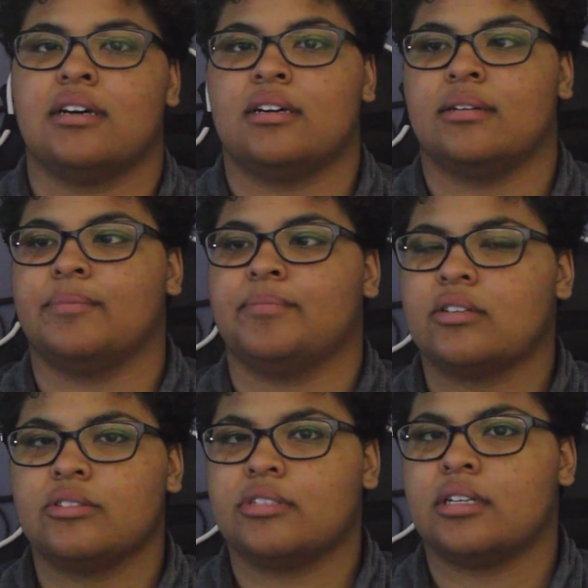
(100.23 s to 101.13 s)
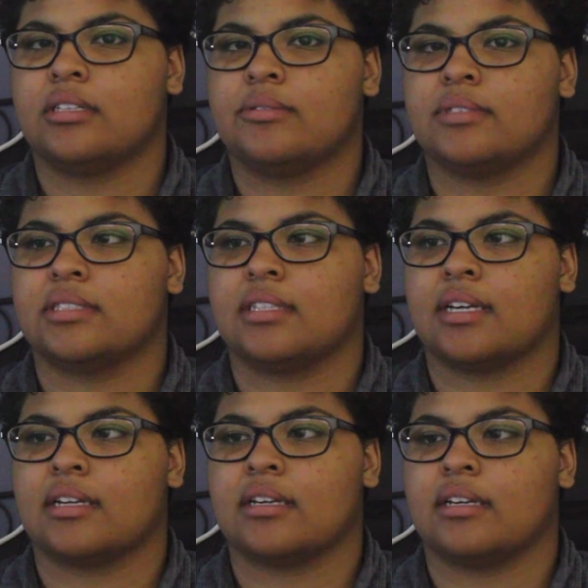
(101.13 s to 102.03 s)
Uncle Charlie was
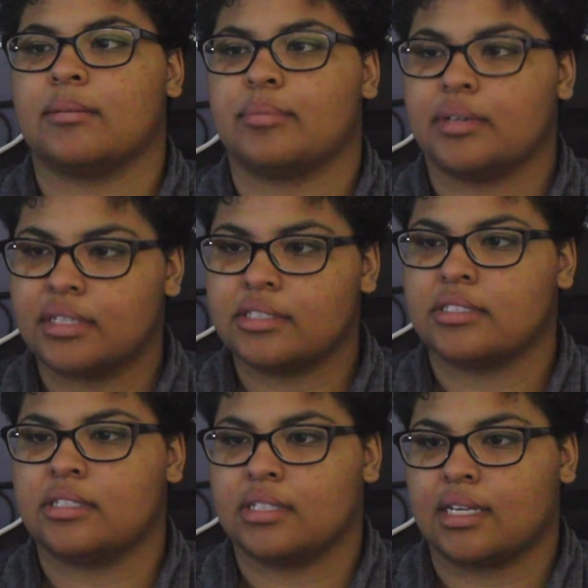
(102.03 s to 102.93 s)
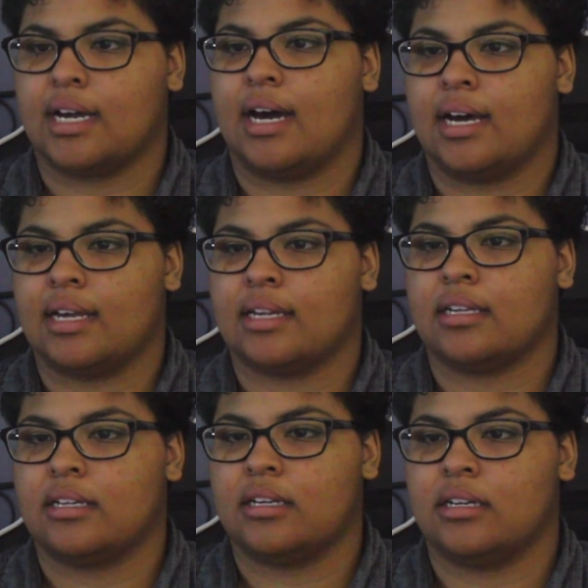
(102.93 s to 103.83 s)
like, I'm pretty sure the
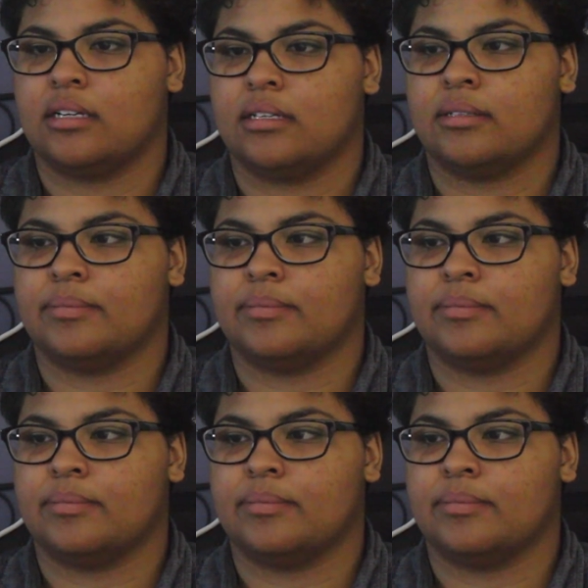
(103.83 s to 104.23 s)
guy. That